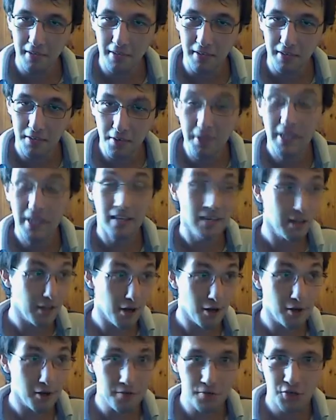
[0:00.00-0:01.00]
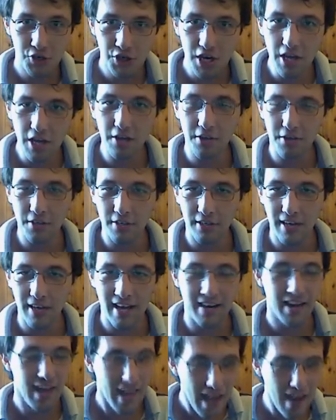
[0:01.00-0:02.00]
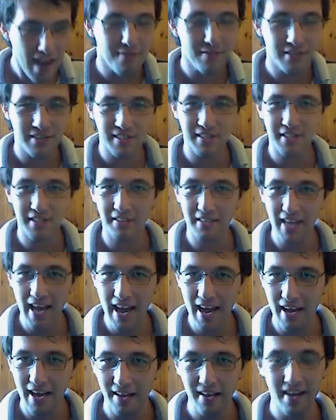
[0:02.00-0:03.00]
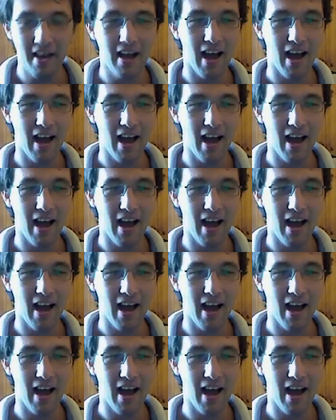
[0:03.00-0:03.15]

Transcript: You get a lot of shit on your head every single day.